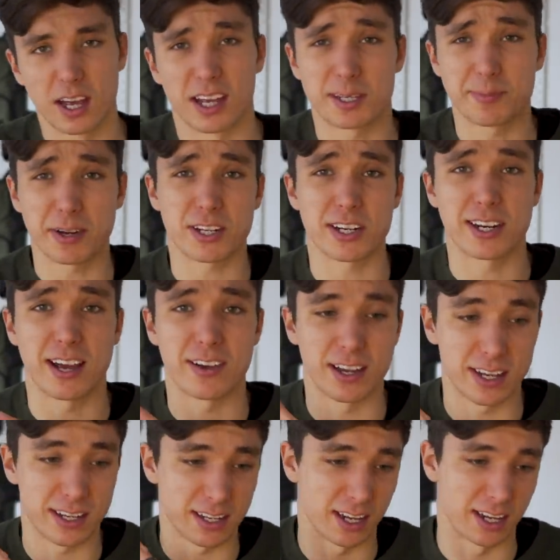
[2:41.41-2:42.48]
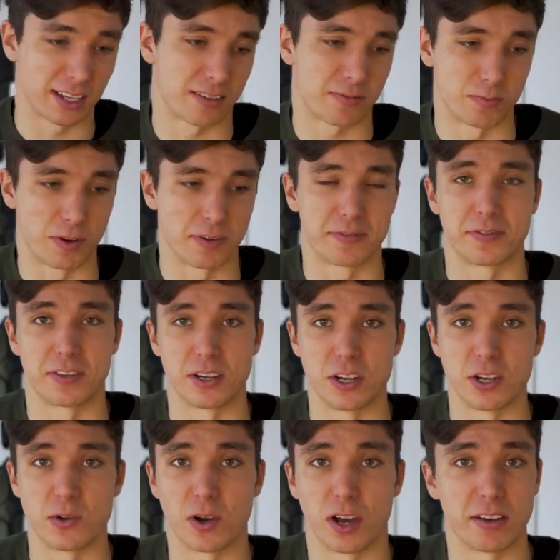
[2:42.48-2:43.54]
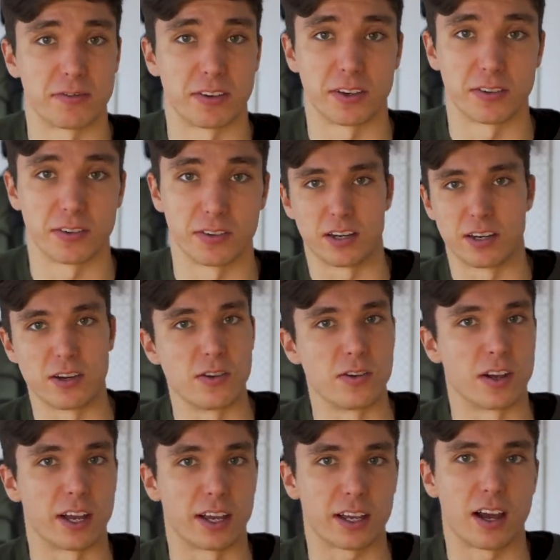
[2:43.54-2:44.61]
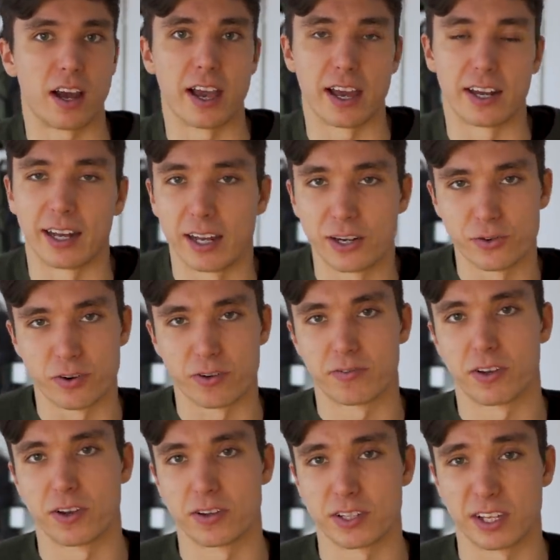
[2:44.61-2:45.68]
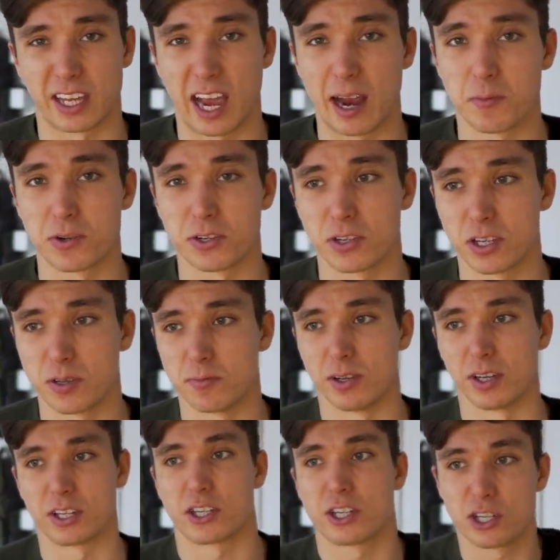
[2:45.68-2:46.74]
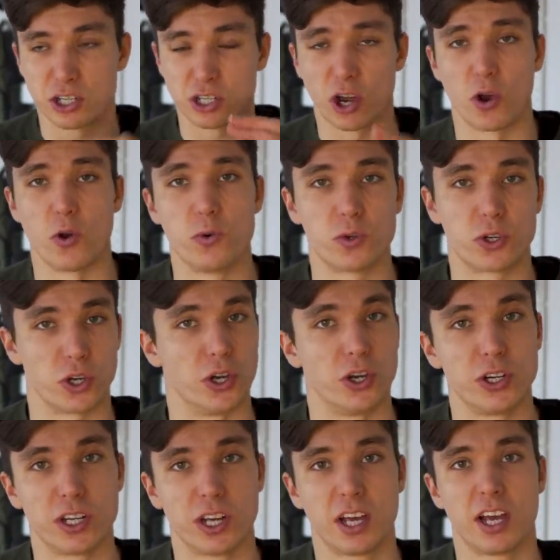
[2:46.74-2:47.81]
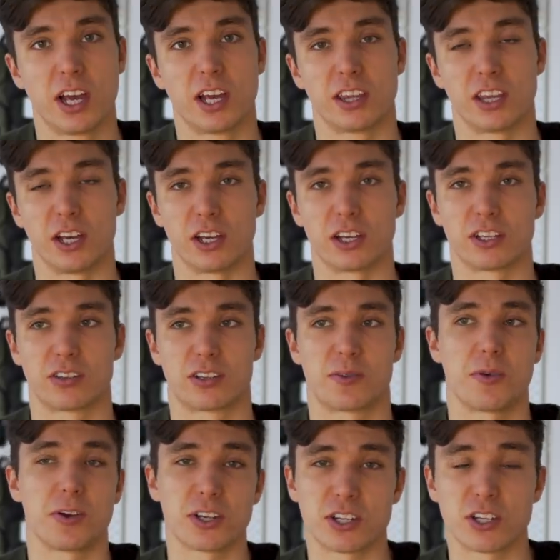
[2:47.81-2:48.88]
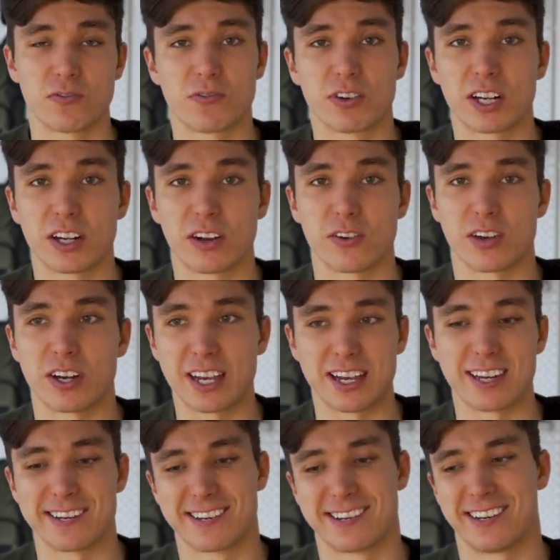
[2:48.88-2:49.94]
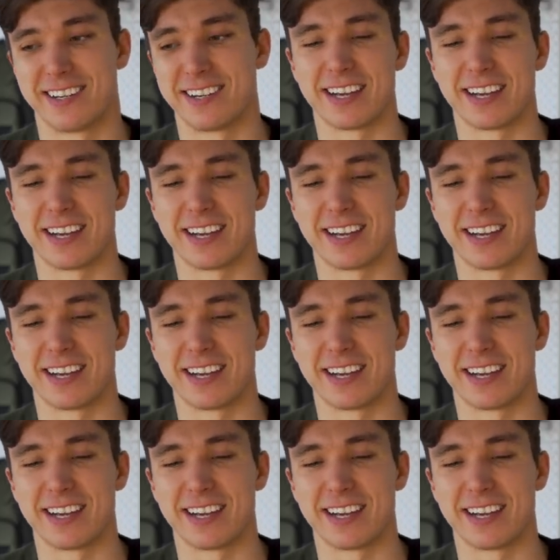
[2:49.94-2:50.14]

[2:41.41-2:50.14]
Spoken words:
Especially nowadays, like with the new iPhone, the new like high-end Android phones, the cameras on them are so good that, to be honest, you really don't need a